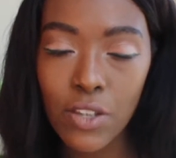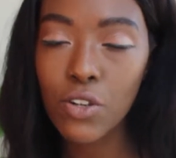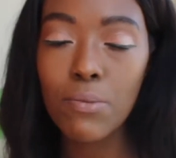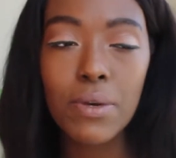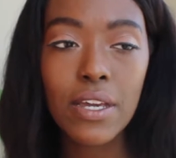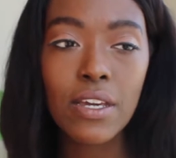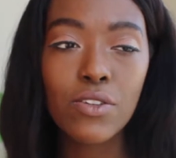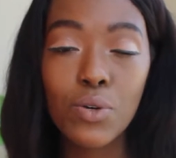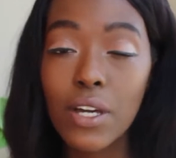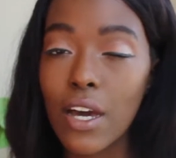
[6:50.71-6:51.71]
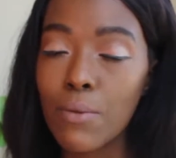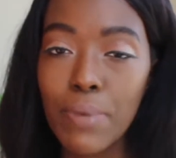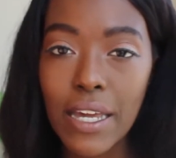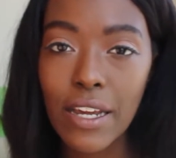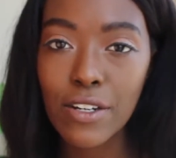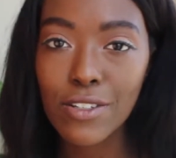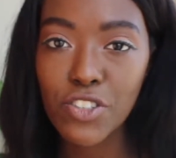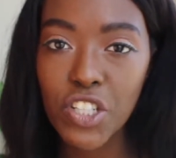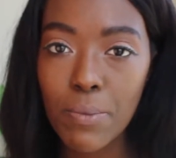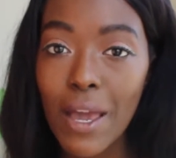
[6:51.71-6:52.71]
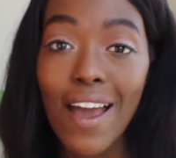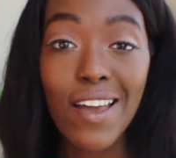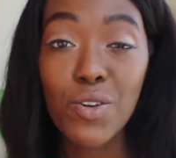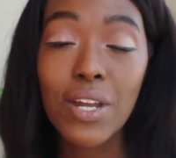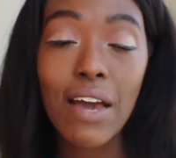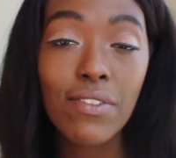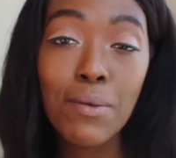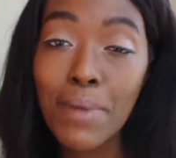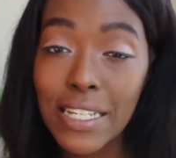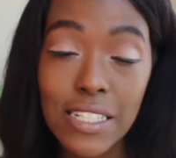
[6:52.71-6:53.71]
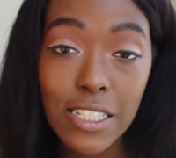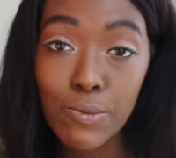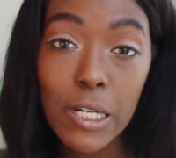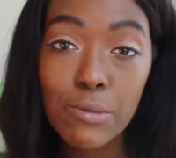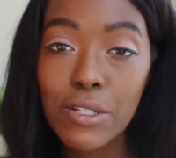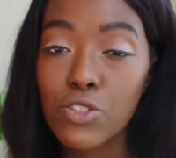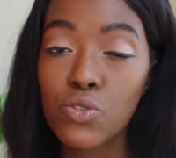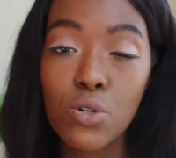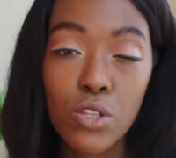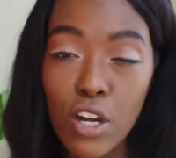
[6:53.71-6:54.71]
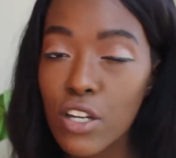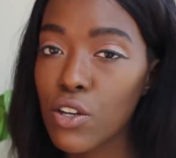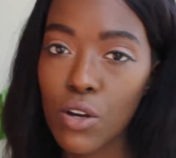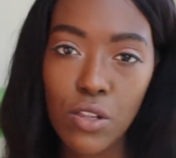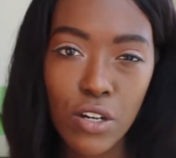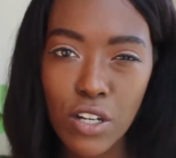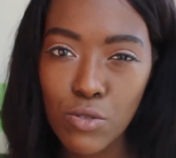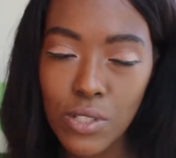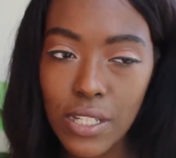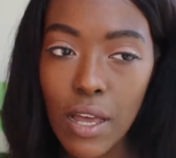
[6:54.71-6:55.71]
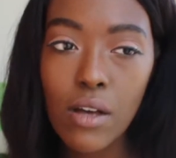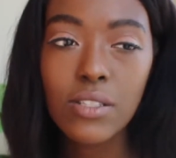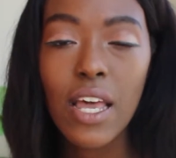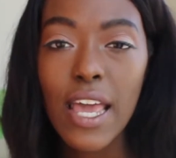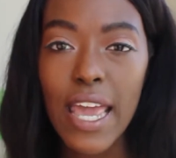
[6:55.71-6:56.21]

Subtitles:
You can be doing an unpaid internship and you can have an amazing experience because you're learning new skills,